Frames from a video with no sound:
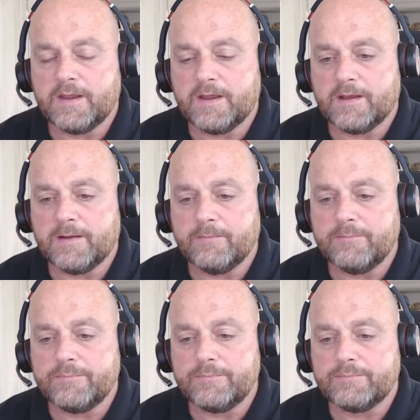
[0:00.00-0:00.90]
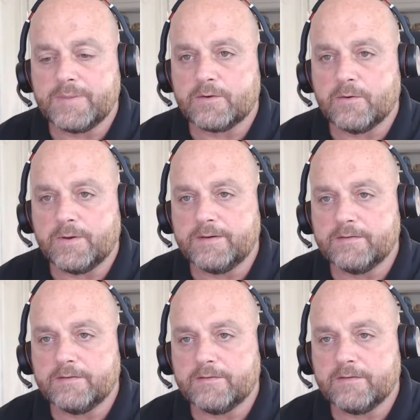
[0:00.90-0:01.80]
Bitcoin on
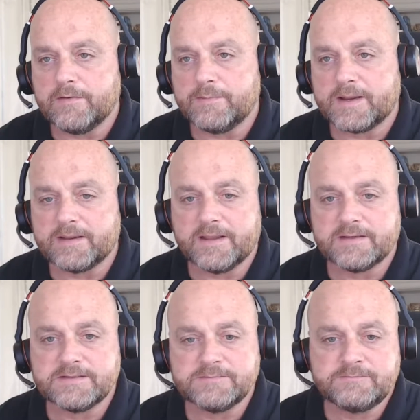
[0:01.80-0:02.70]
the back of that.